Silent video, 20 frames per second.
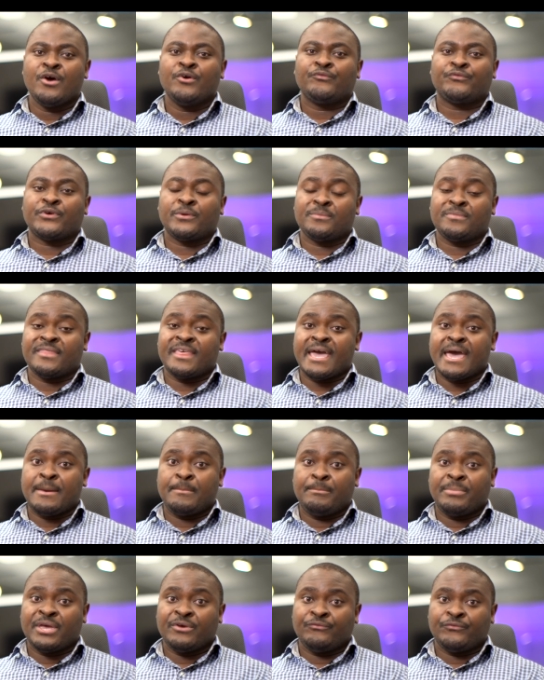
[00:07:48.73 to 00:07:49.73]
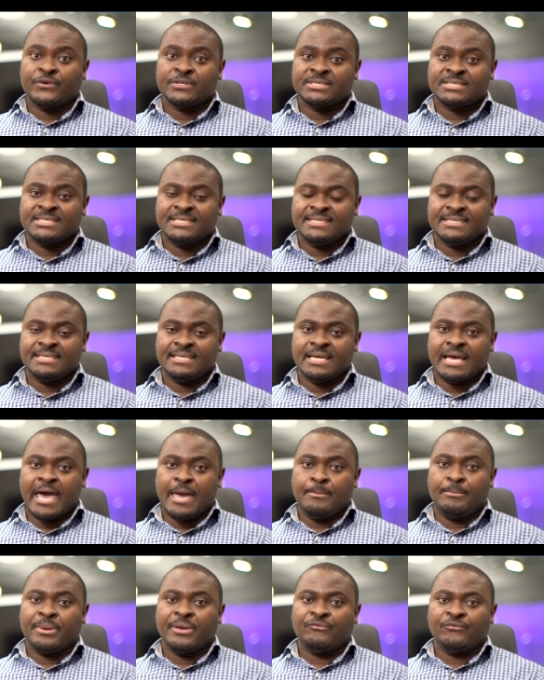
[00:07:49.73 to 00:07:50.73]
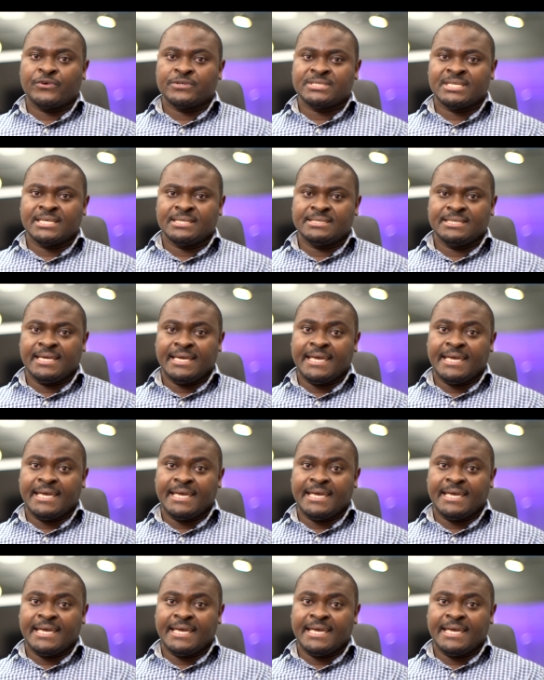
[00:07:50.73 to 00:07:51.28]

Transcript: From there, I pivoted, I pivoted